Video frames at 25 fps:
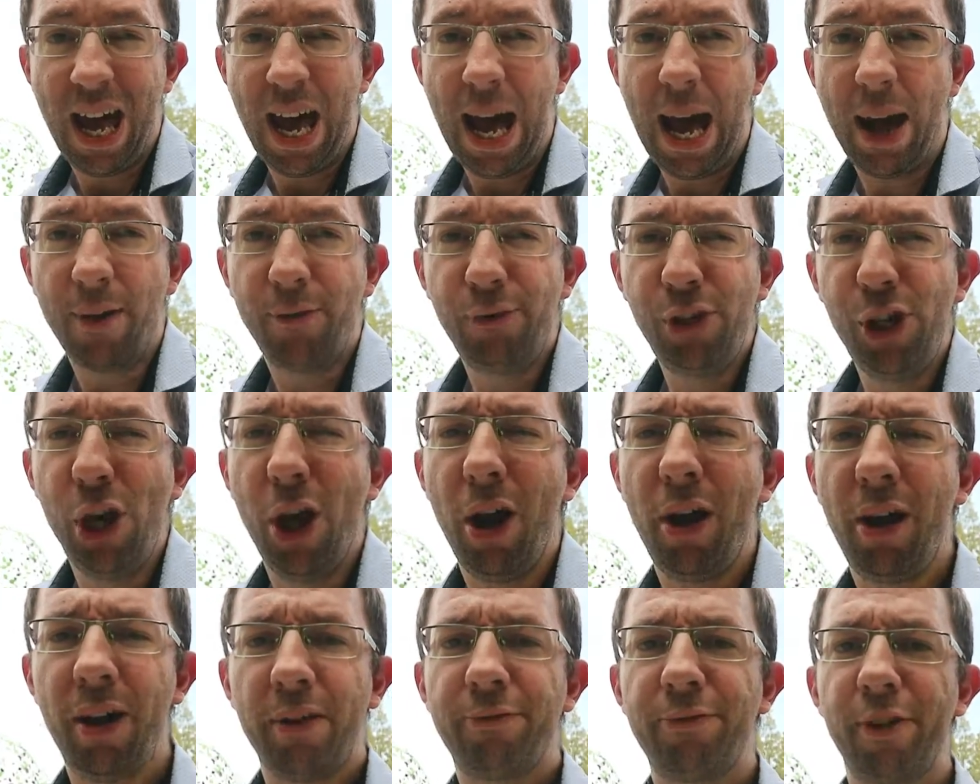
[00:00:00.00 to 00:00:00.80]
Have you
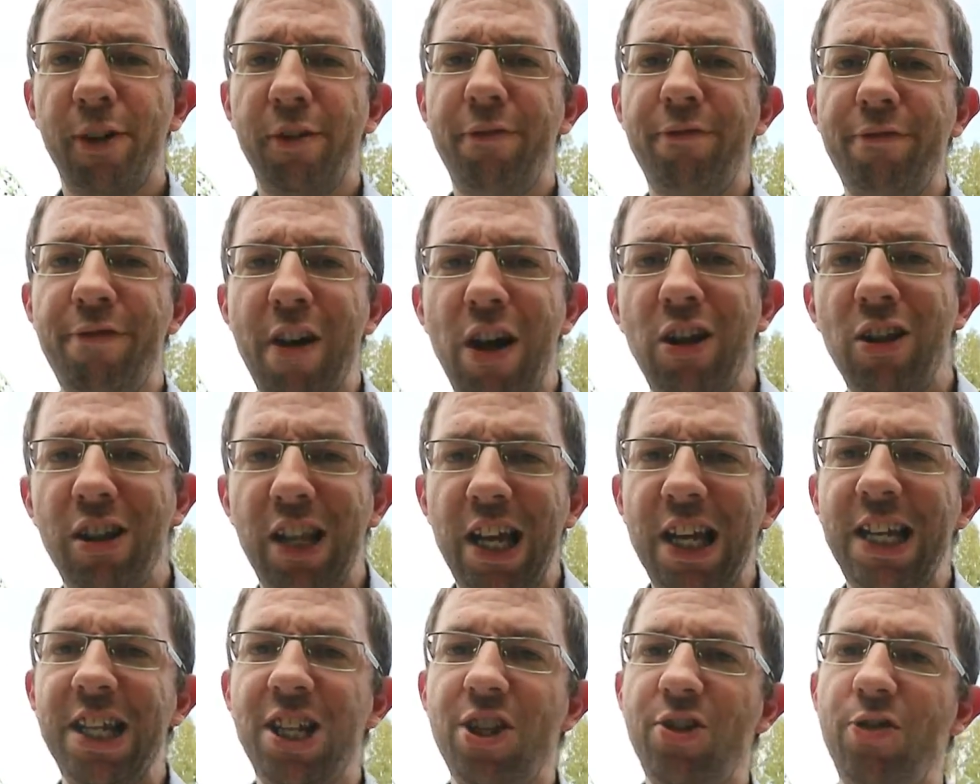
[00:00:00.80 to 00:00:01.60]
ever felt
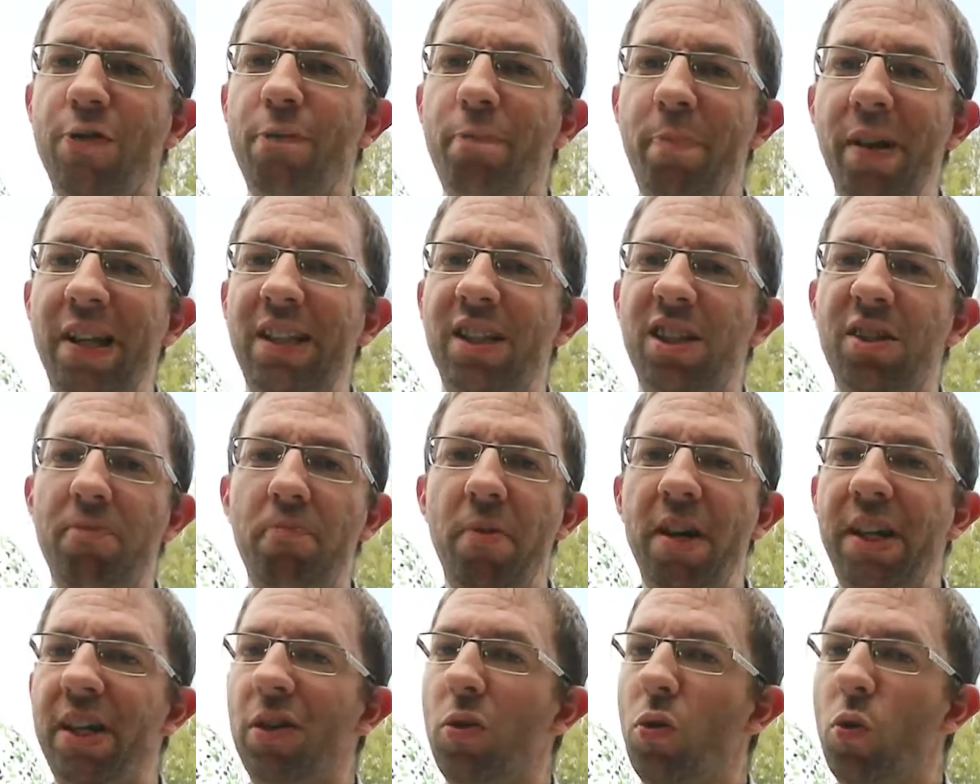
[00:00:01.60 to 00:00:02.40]
like you've been
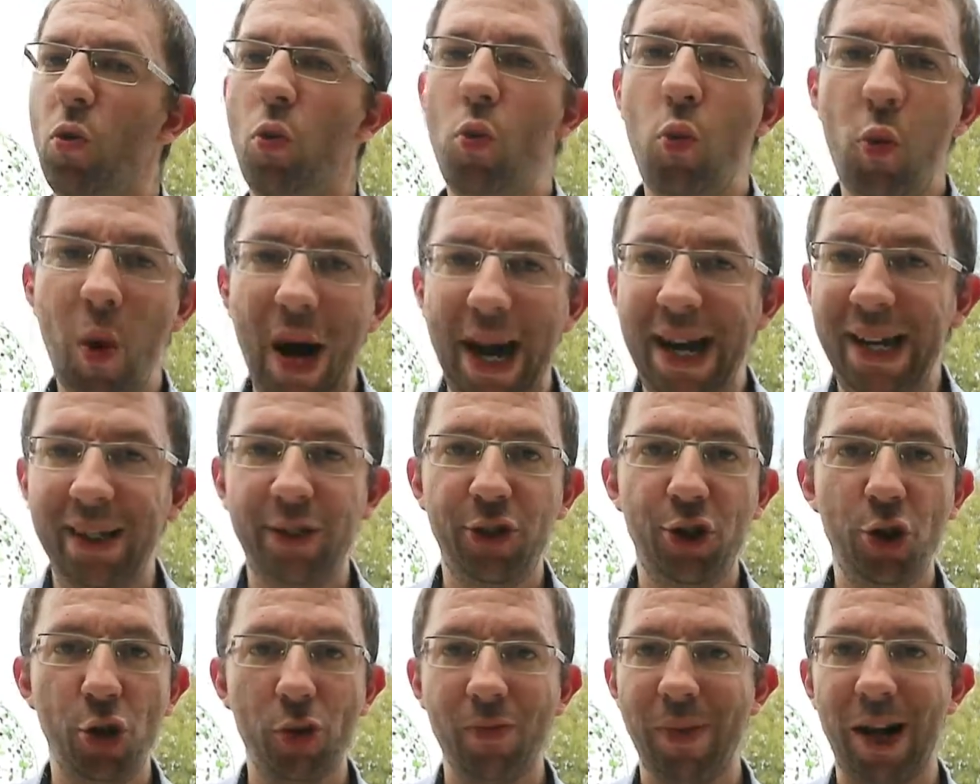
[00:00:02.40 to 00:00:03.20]
spending way
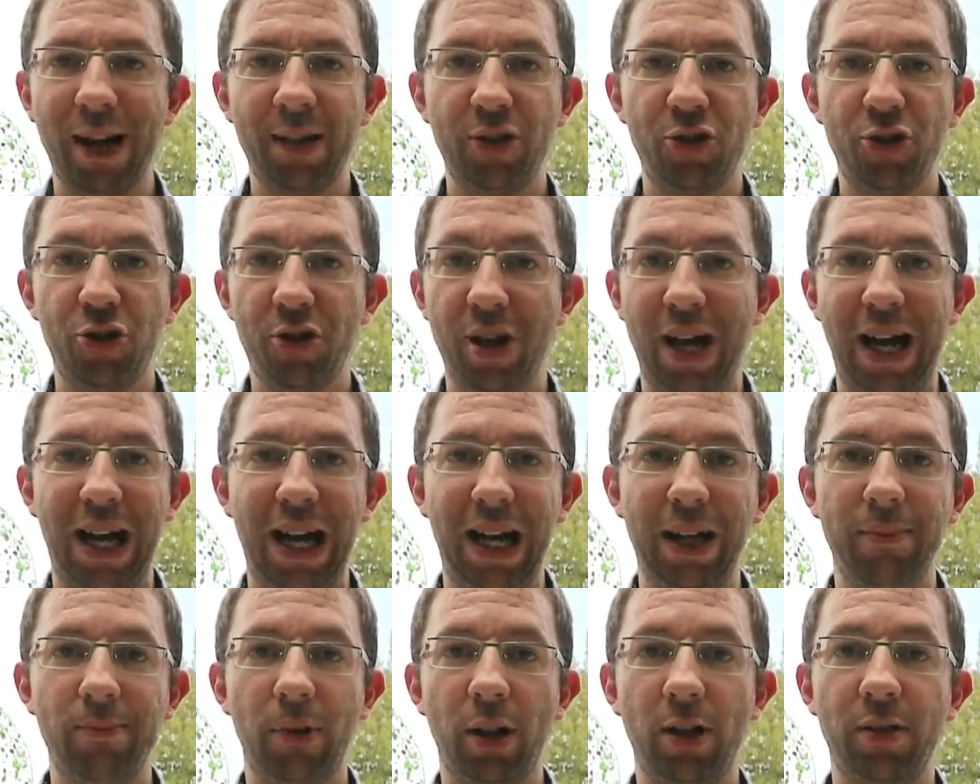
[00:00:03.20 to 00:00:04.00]
too much
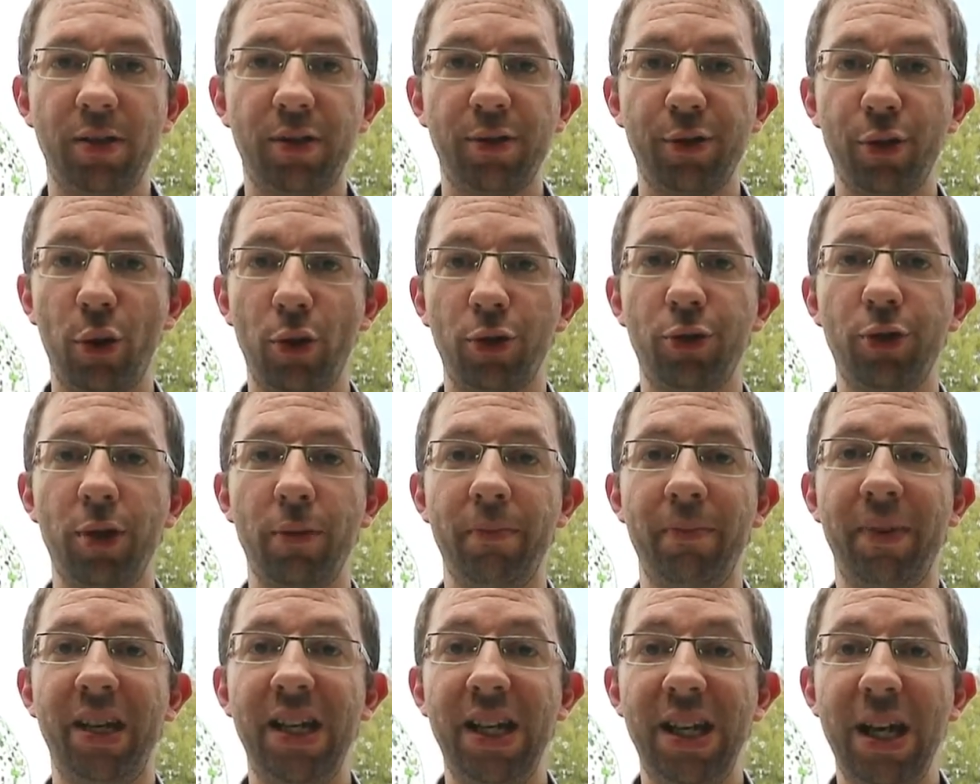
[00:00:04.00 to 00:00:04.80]
time on social
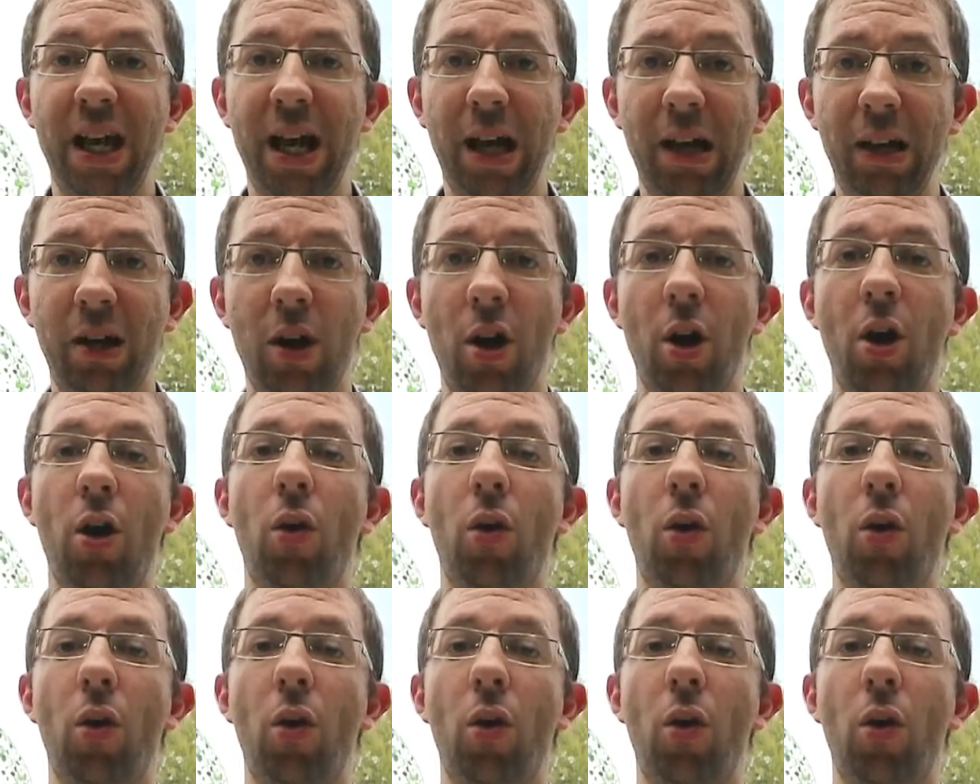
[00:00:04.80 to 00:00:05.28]
media?